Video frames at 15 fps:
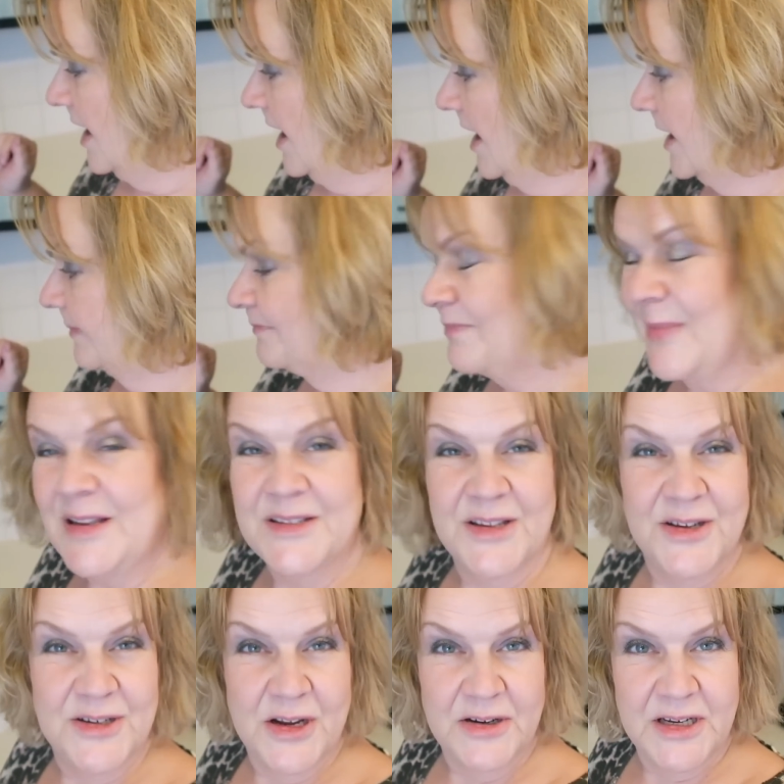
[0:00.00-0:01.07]

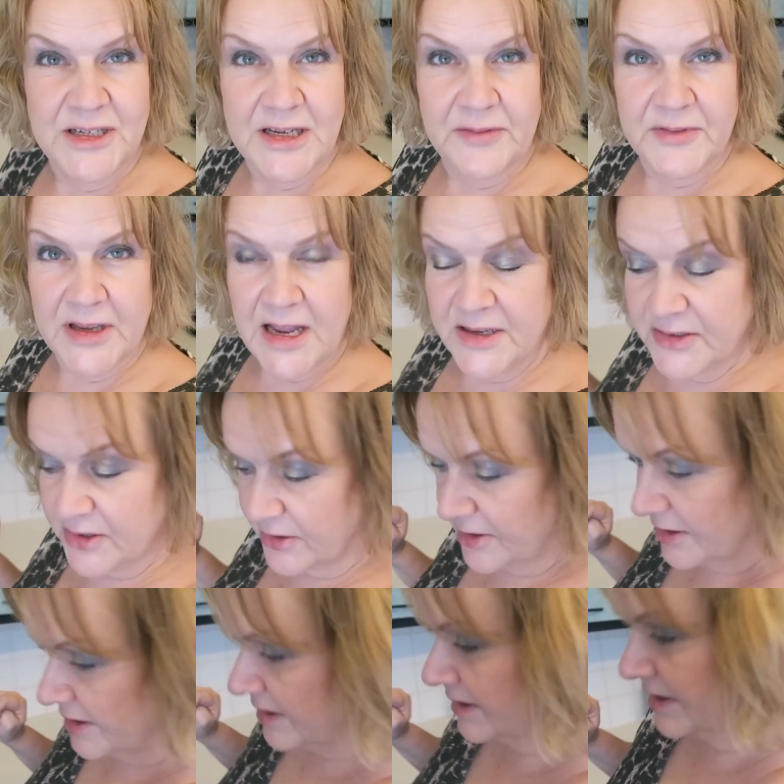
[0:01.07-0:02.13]
So you don't need to have the gas
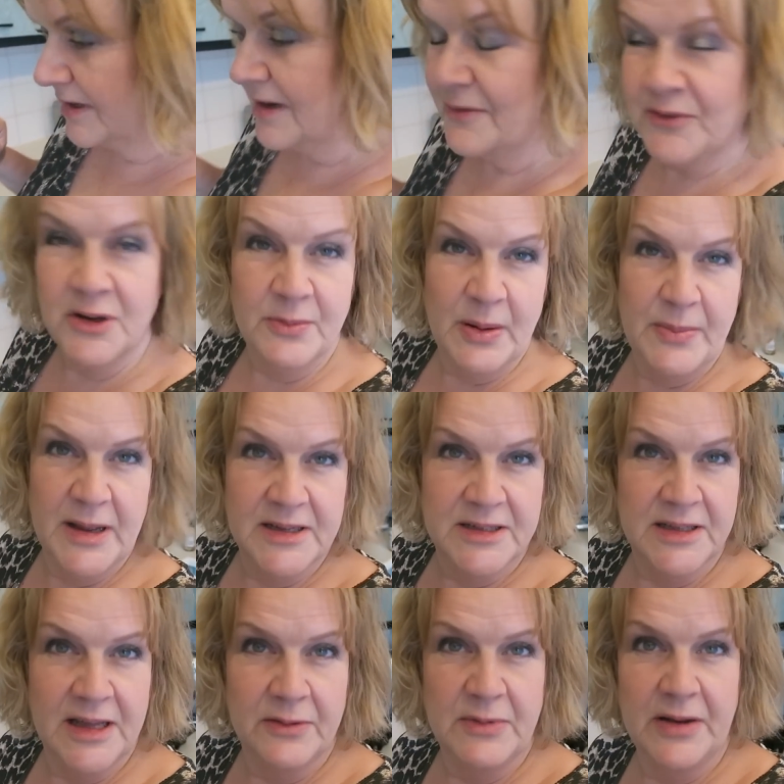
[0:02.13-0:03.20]
on. And I've cooked my
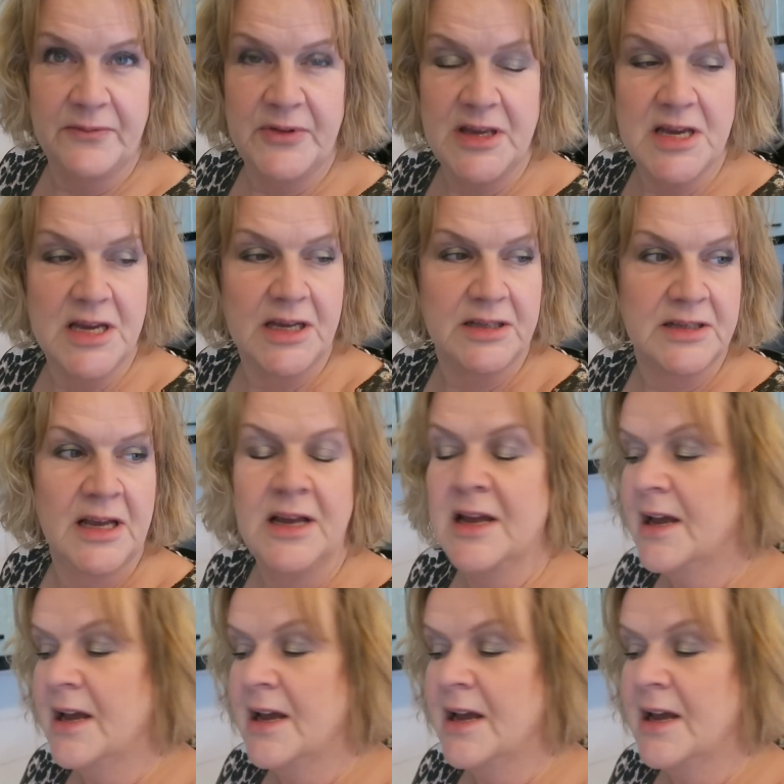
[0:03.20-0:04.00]
pasta that way for years.